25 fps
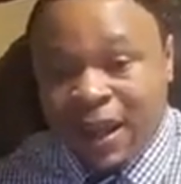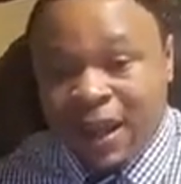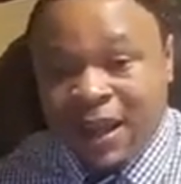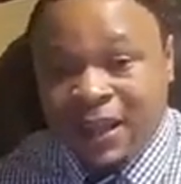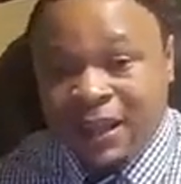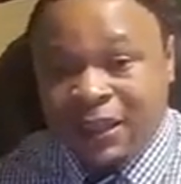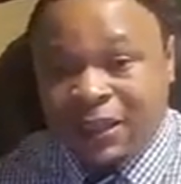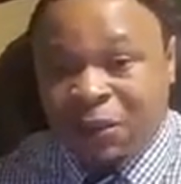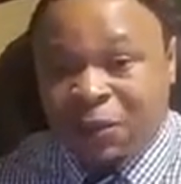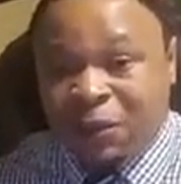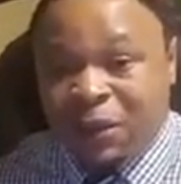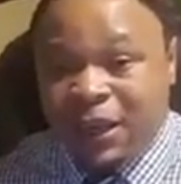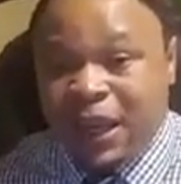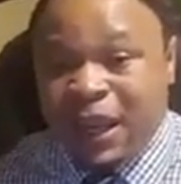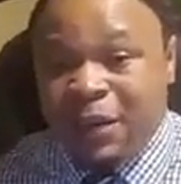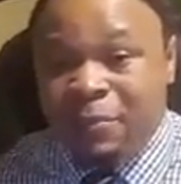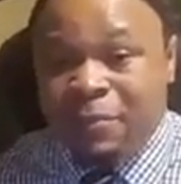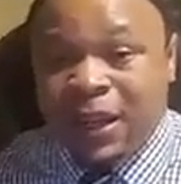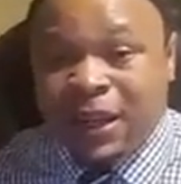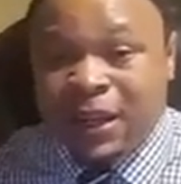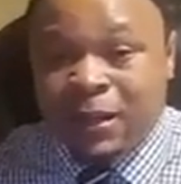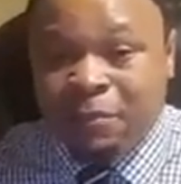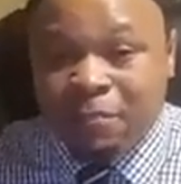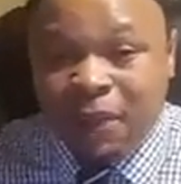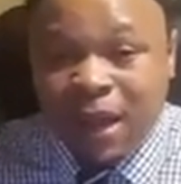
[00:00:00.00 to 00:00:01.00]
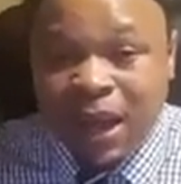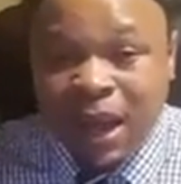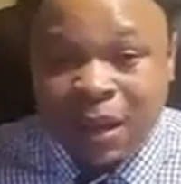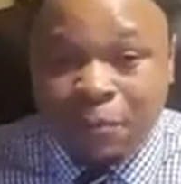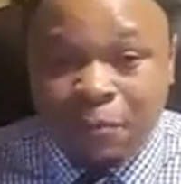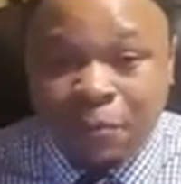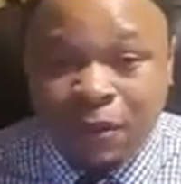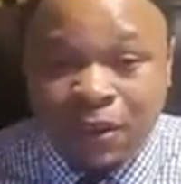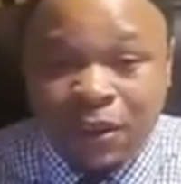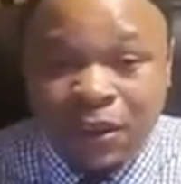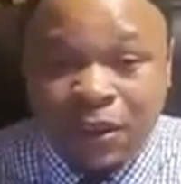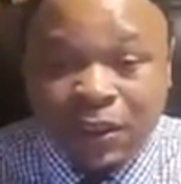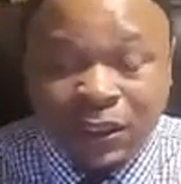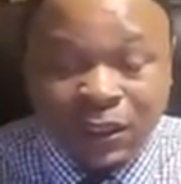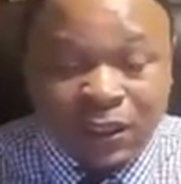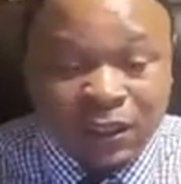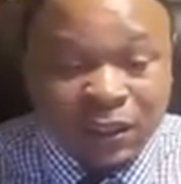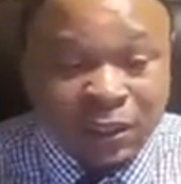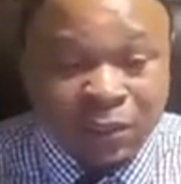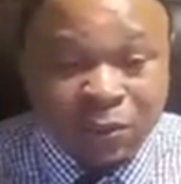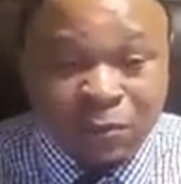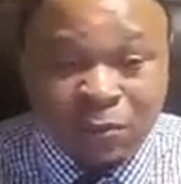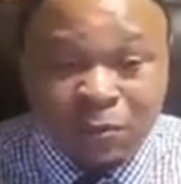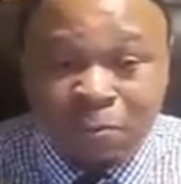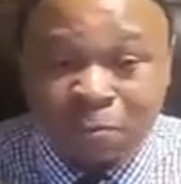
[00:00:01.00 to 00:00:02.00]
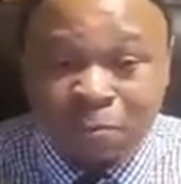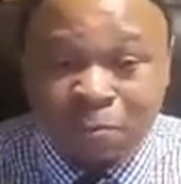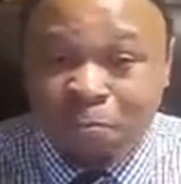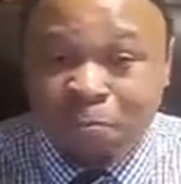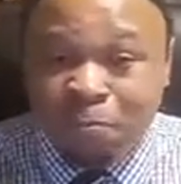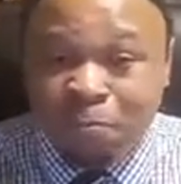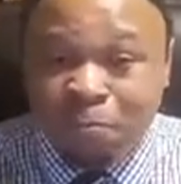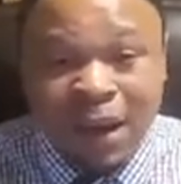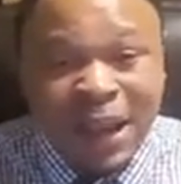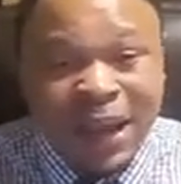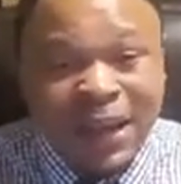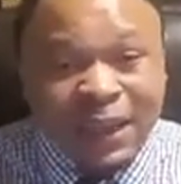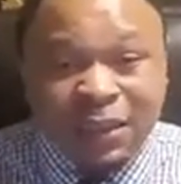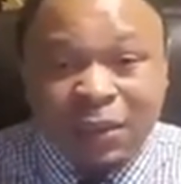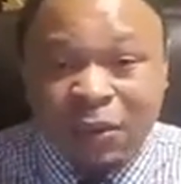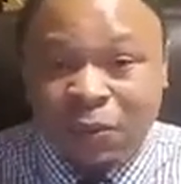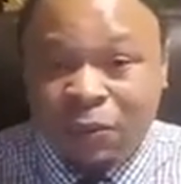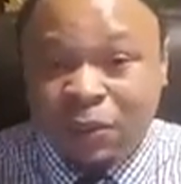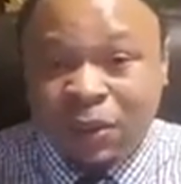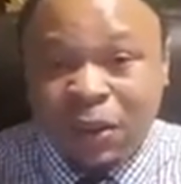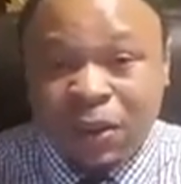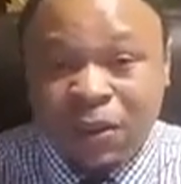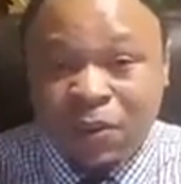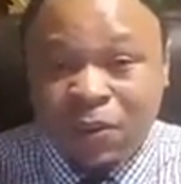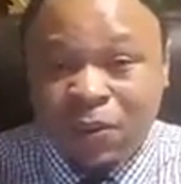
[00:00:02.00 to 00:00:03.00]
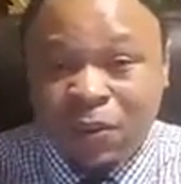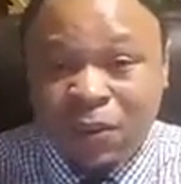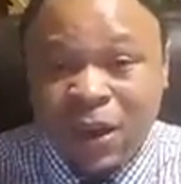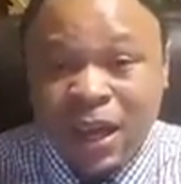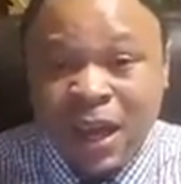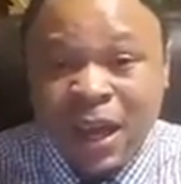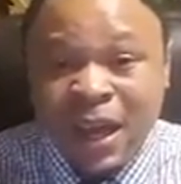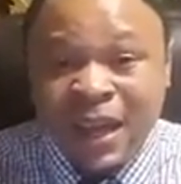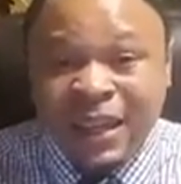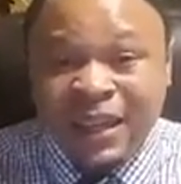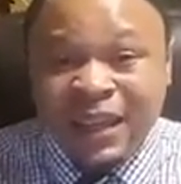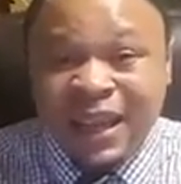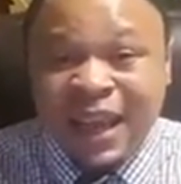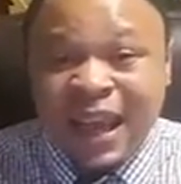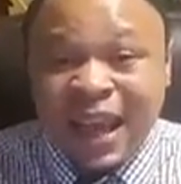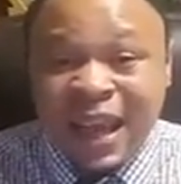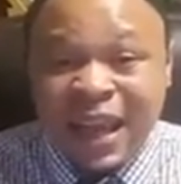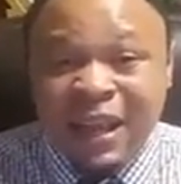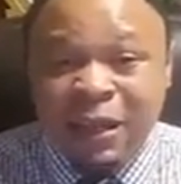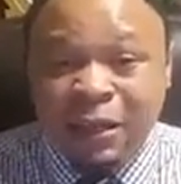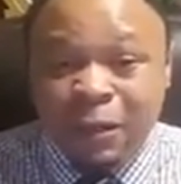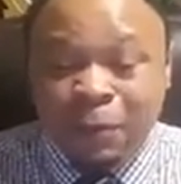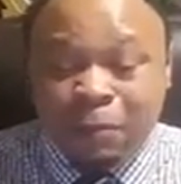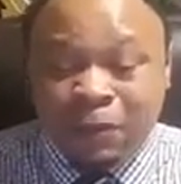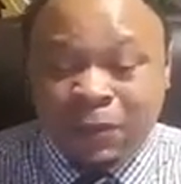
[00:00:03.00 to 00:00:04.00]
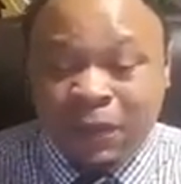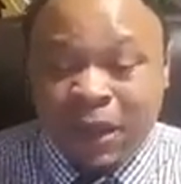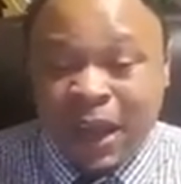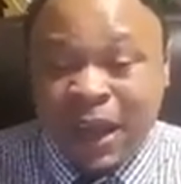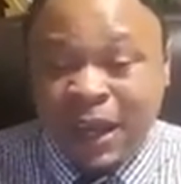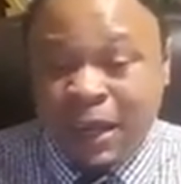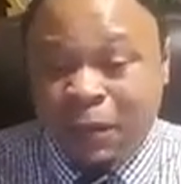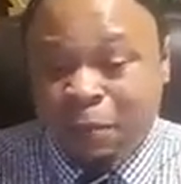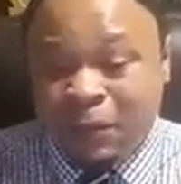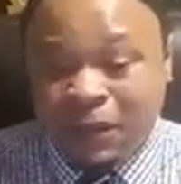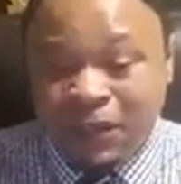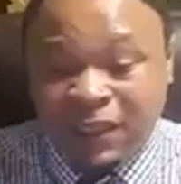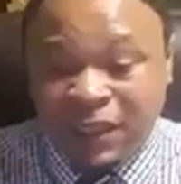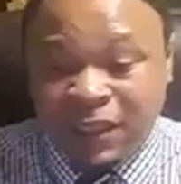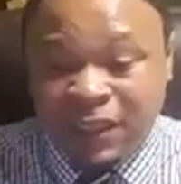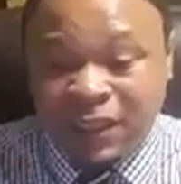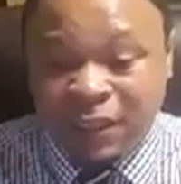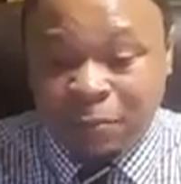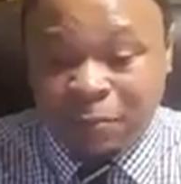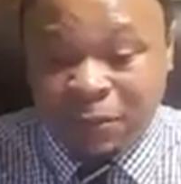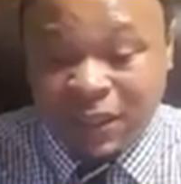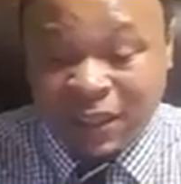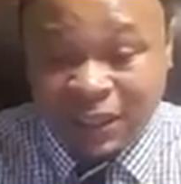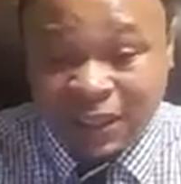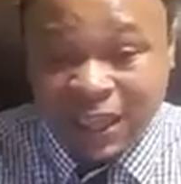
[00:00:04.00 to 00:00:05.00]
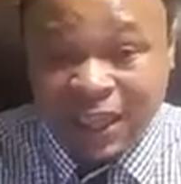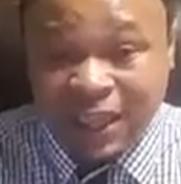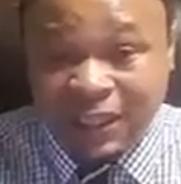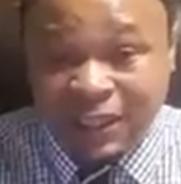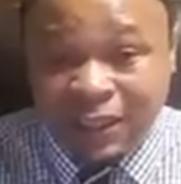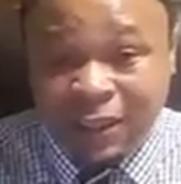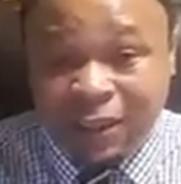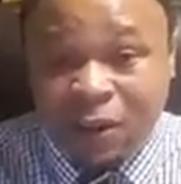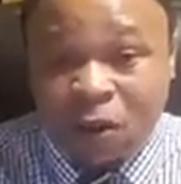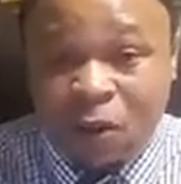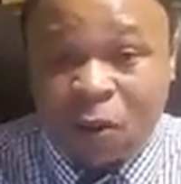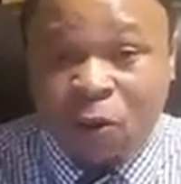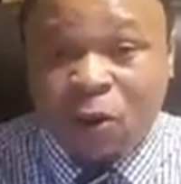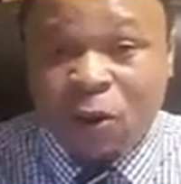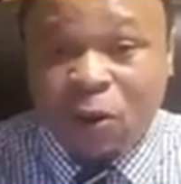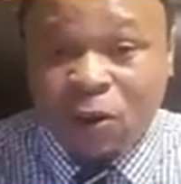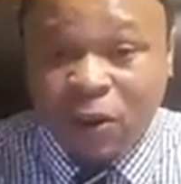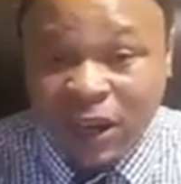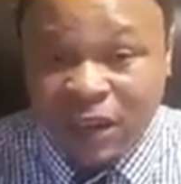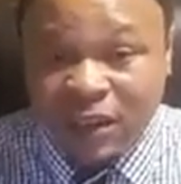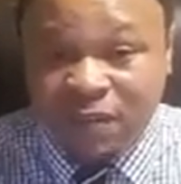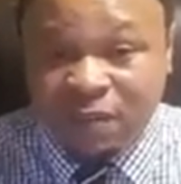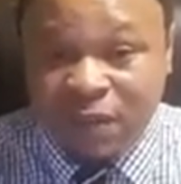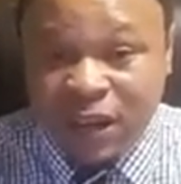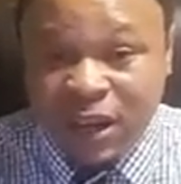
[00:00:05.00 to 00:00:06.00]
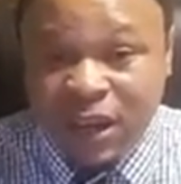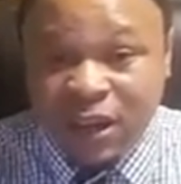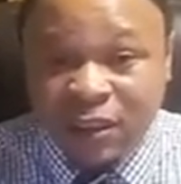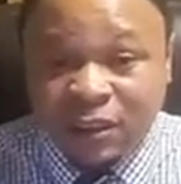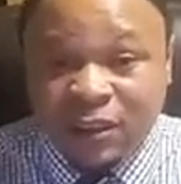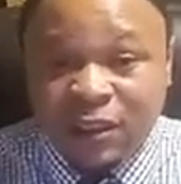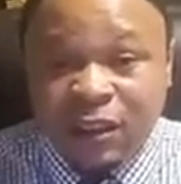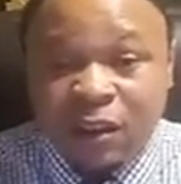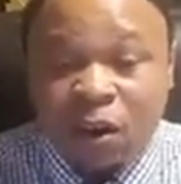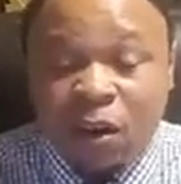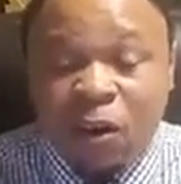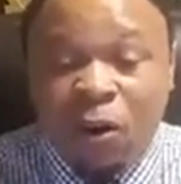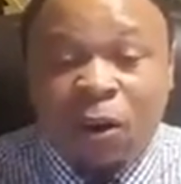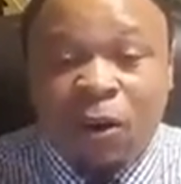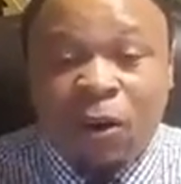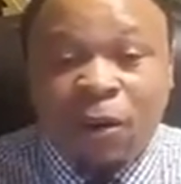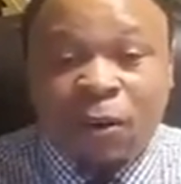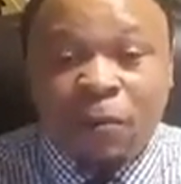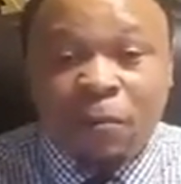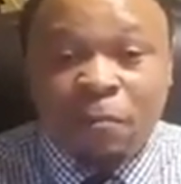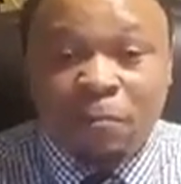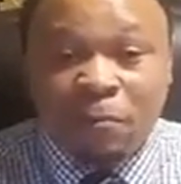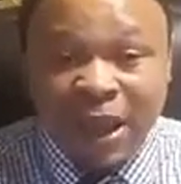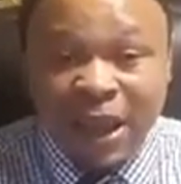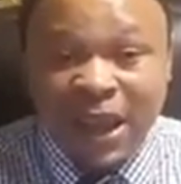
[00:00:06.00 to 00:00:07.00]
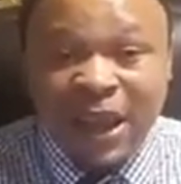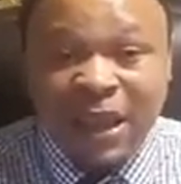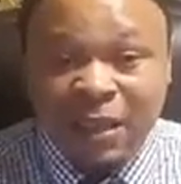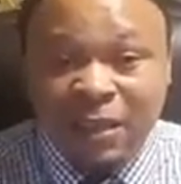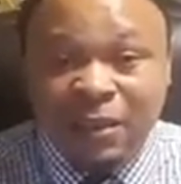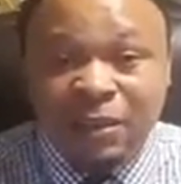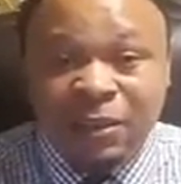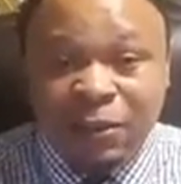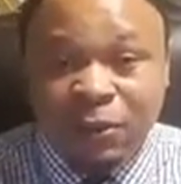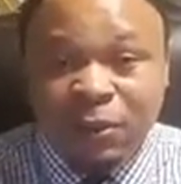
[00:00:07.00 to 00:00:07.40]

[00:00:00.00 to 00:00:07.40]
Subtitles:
So keep that in mind, because you might not know that 80% of the mistakes that are on credit files are made,